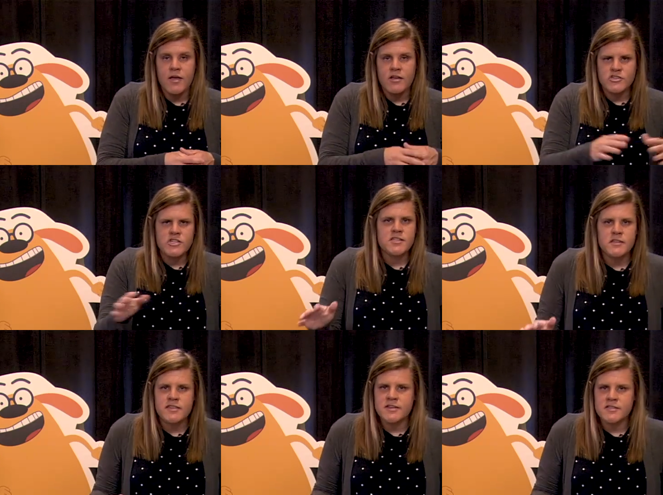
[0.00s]
just the
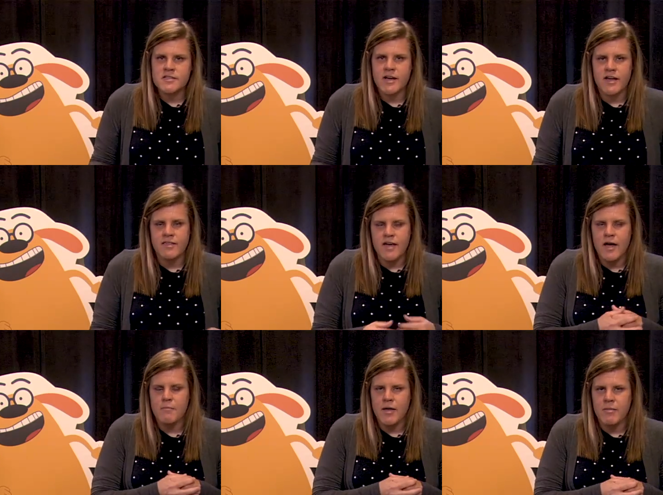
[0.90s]
things that I
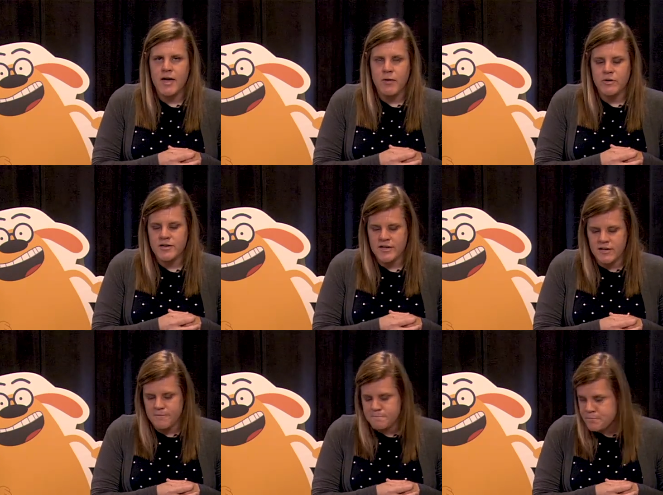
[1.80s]
thought maybe I would
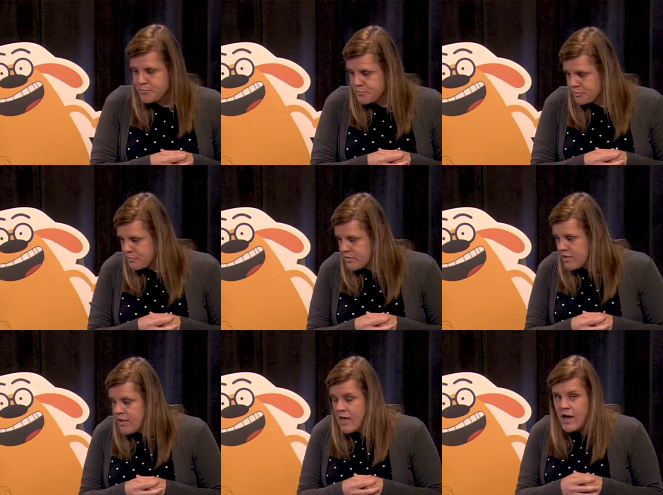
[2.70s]
need.
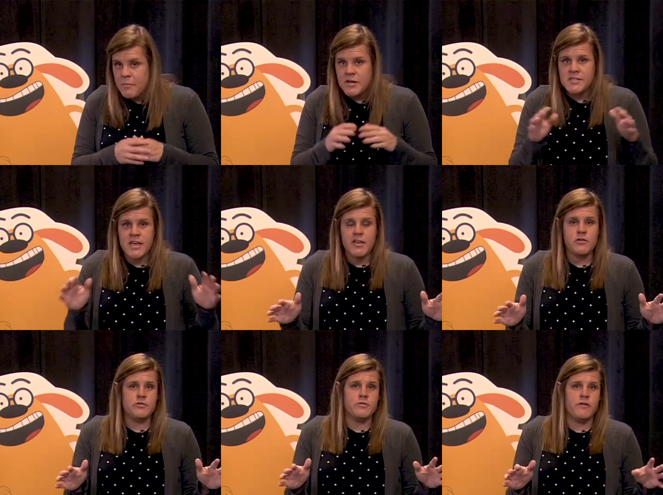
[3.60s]
I'm going to take you
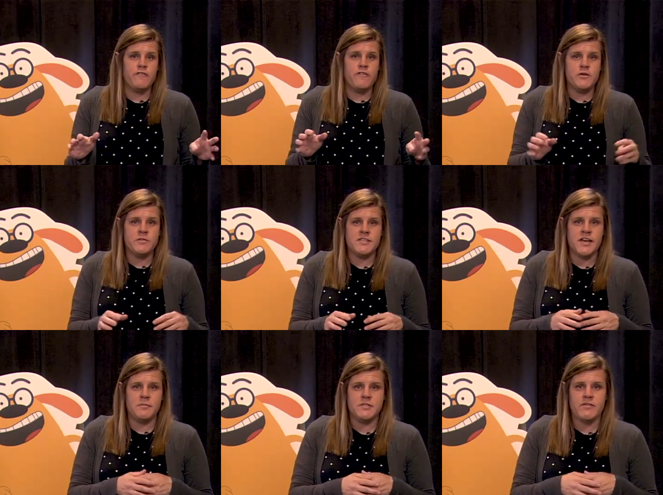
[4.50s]
through a few
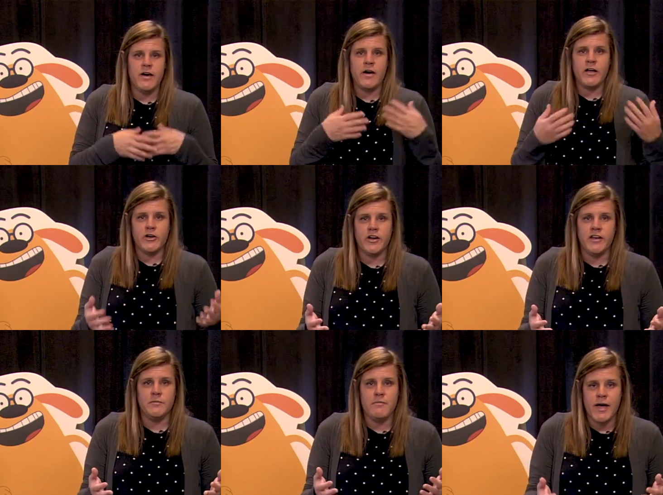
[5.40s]
steps of how I
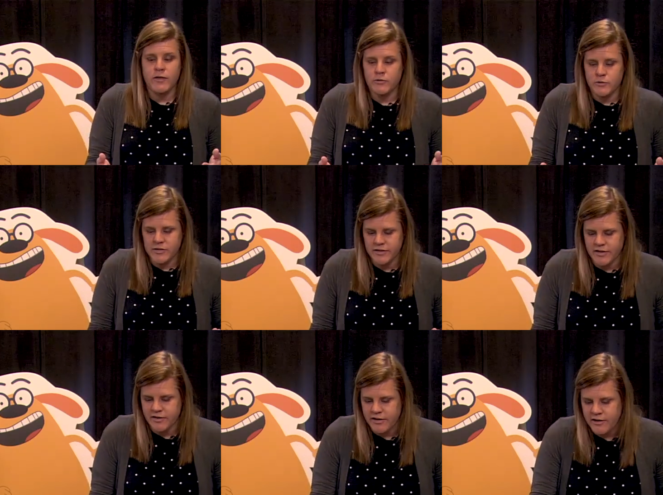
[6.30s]
created my lunar
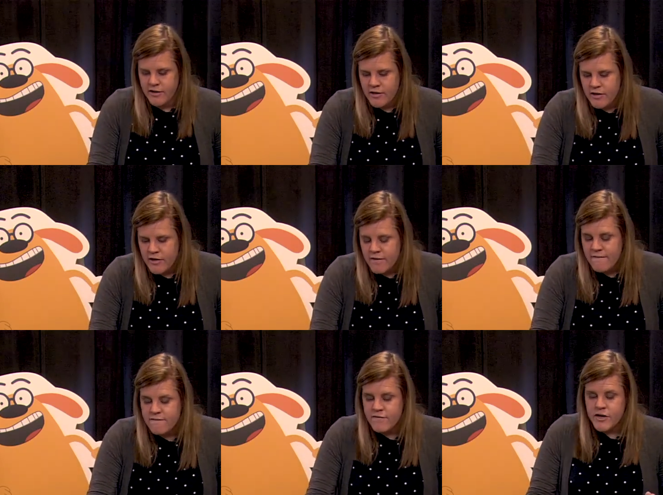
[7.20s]
lander.
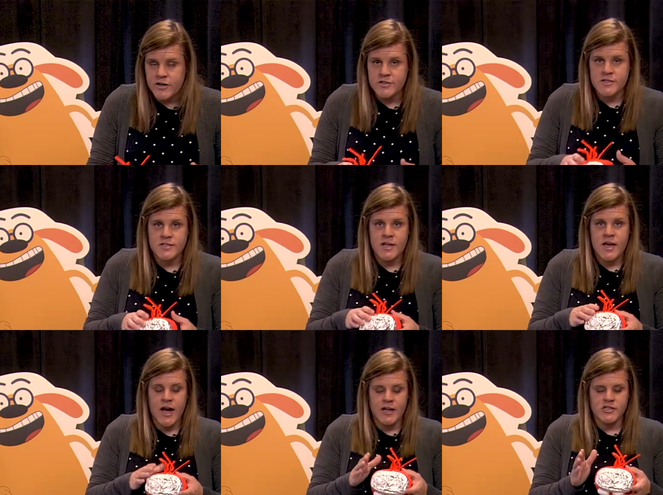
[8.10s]
First,
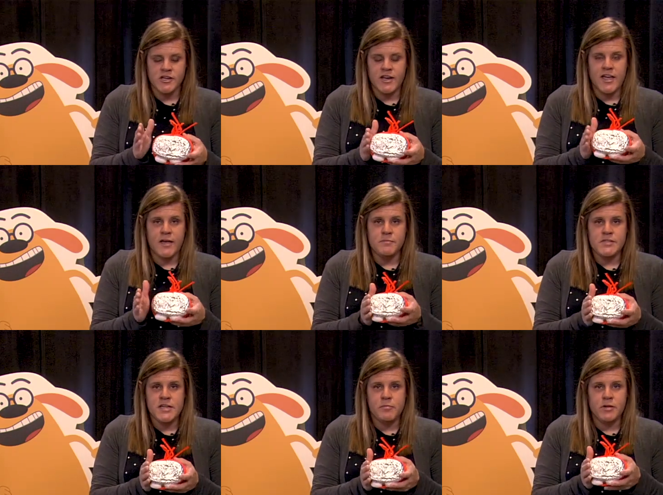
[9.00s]
I took an
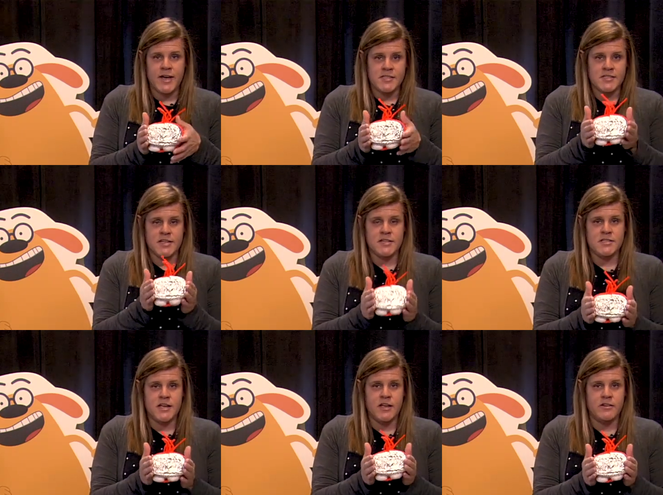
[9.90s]
empty plastic
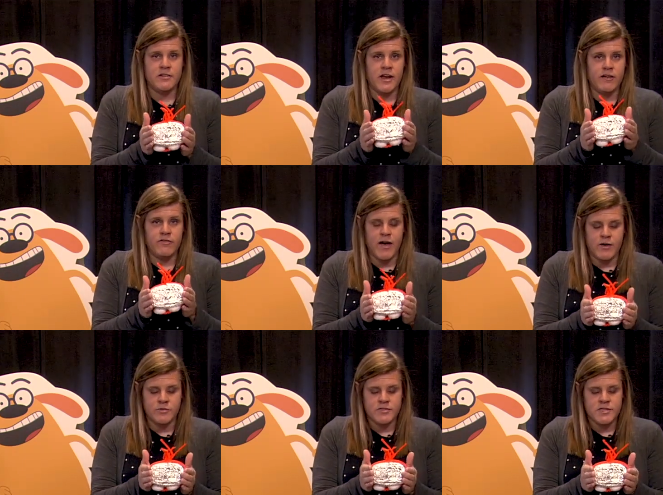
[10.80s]
container that I
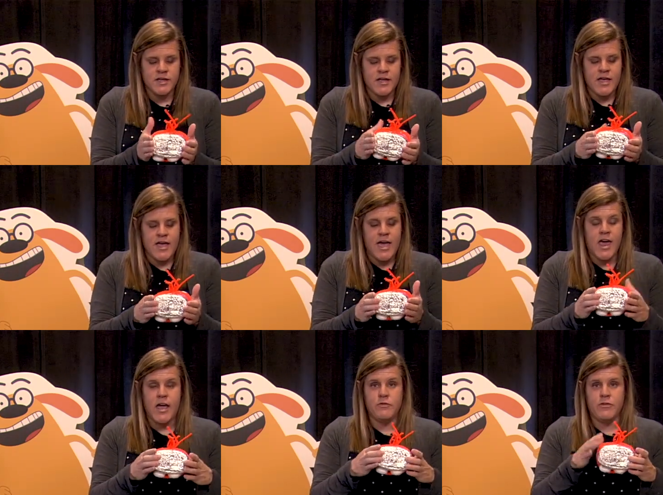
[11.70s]
found and
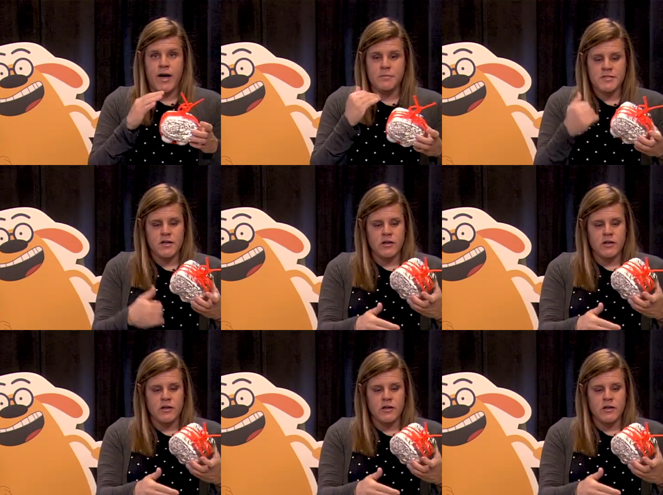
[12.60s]
I wrapped it in